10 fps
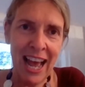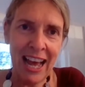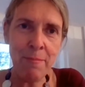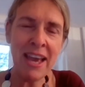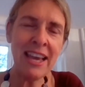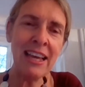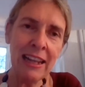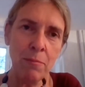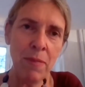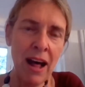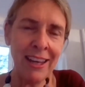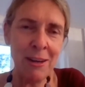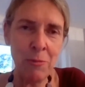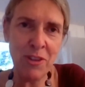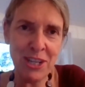and make a little
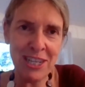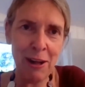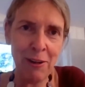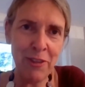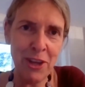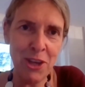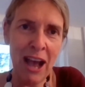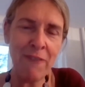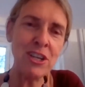bargain with yourself that you have